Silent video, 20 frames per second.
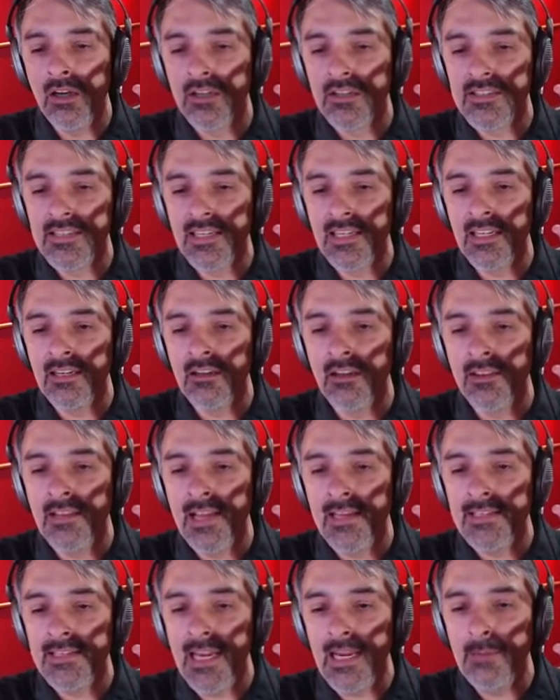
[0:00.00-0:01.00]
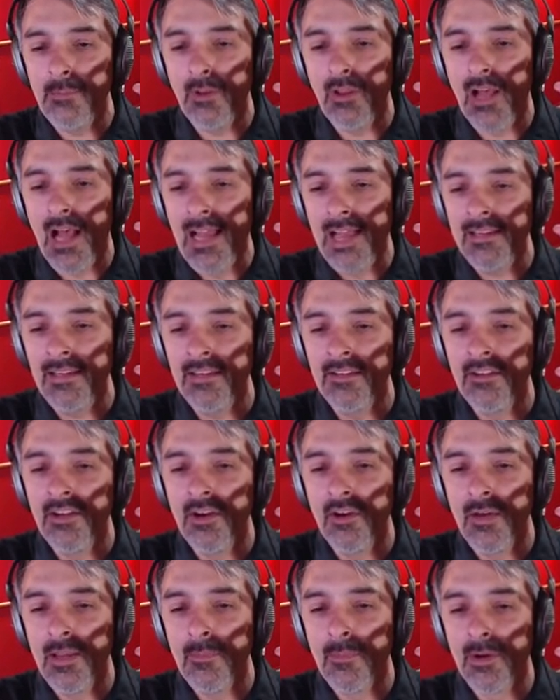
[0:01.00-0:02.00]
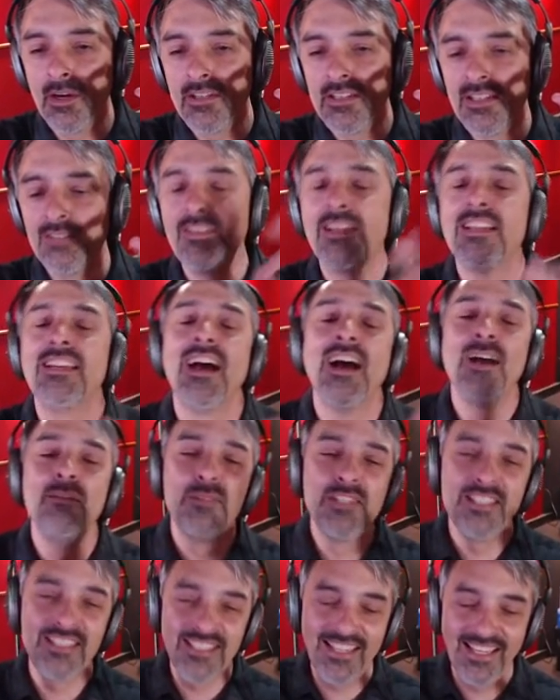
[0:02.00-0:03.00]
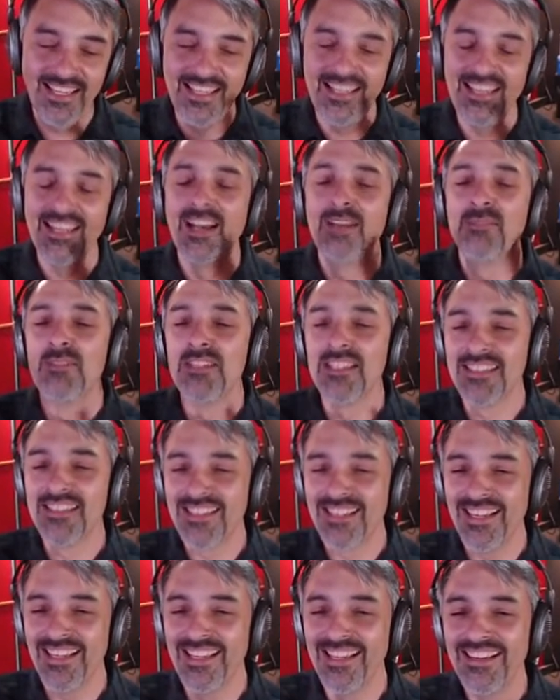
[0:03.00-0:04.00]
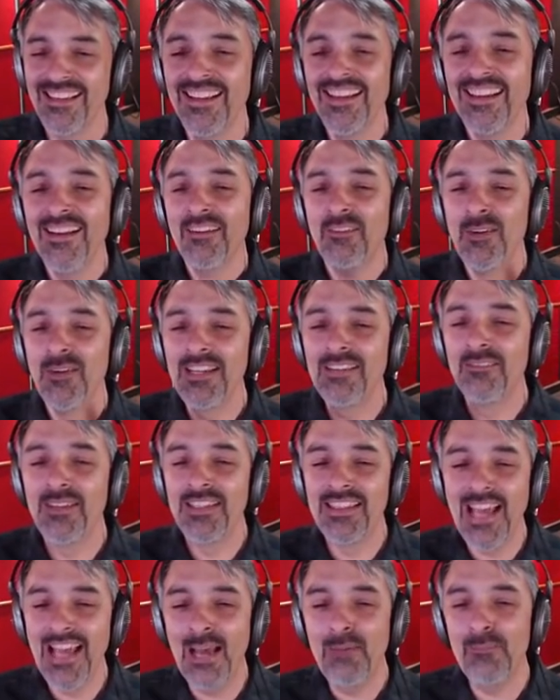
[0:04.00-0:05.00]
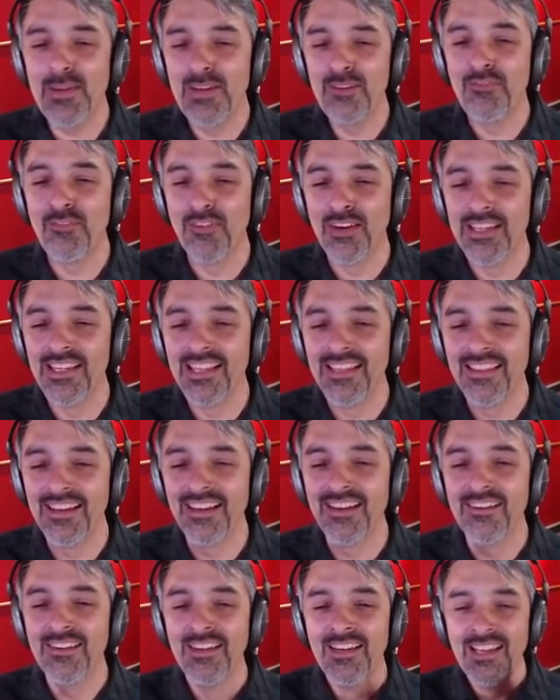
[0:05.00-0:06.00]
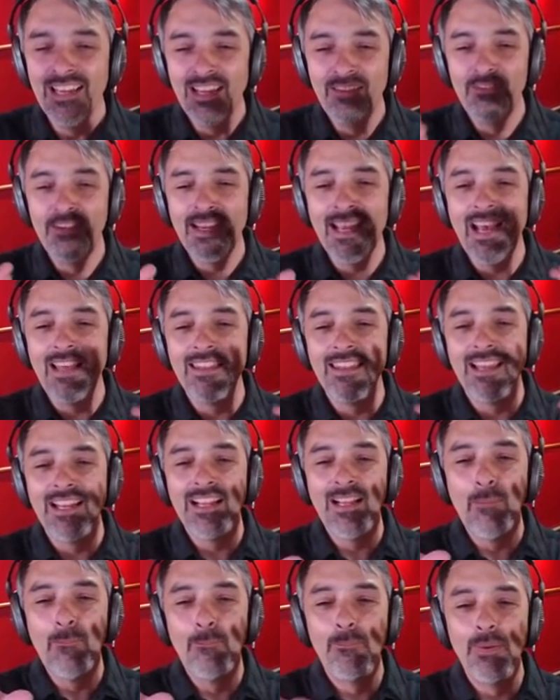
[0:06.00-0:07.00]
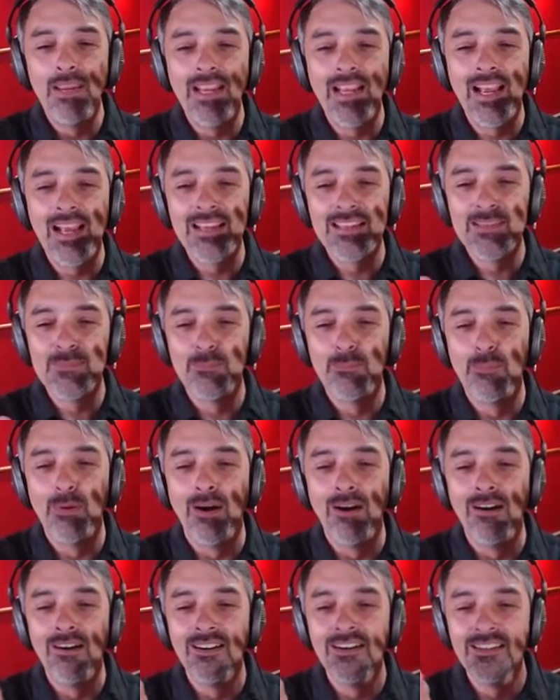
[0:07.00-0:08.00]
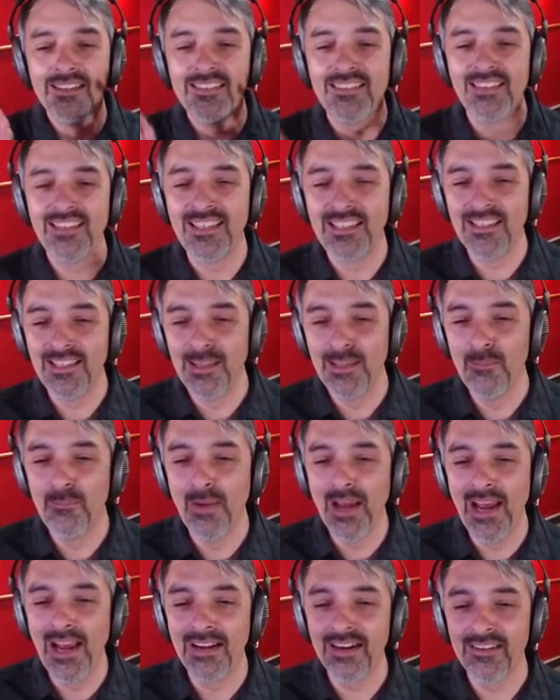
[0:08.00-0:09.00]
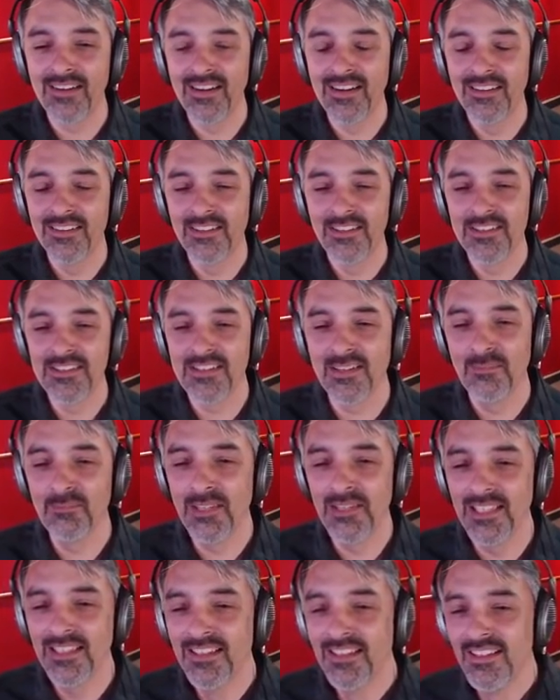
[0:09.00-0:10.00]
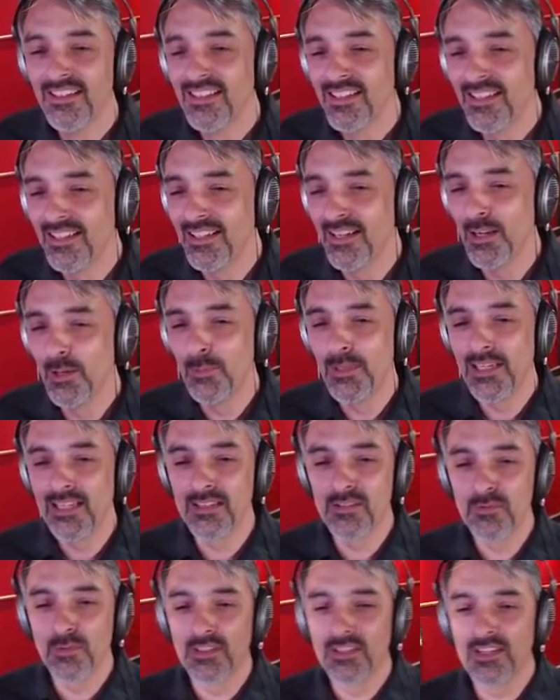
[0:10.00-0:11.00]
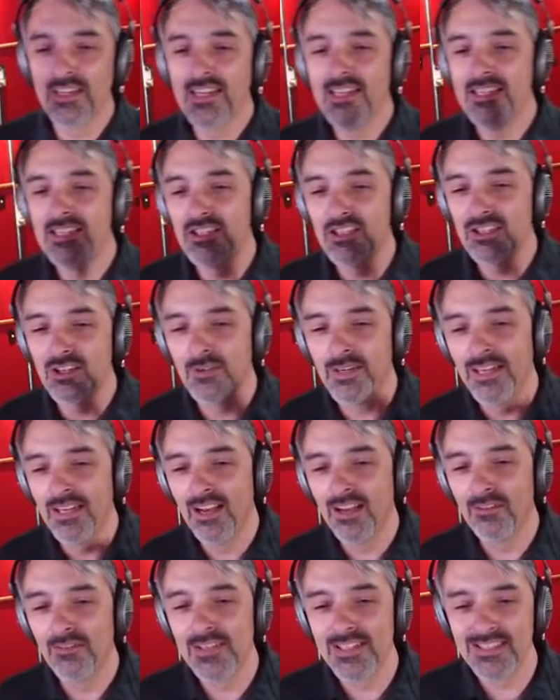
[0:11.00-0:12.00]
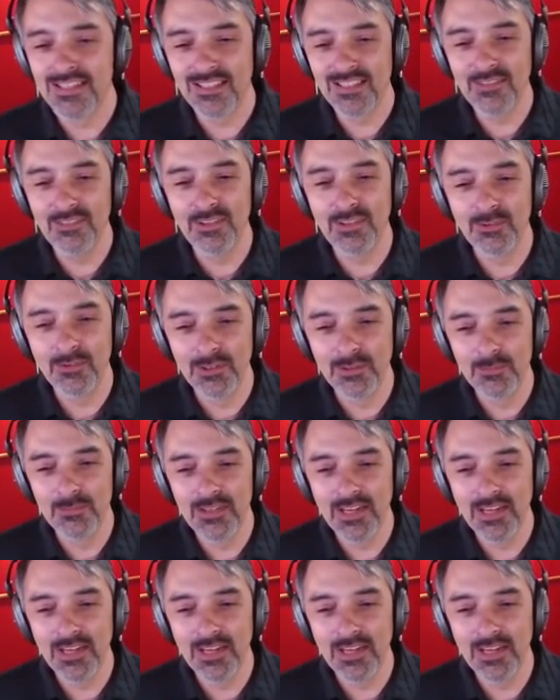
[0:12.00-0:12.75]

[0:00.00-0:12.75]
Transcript: sitting on that table. I didn't know M R T V. No, I'm just kidding. I'm just kidding. Would would that be funny though, if you had like a big ass bong sitting in the background or something? You know, because we're he's showing off his living room to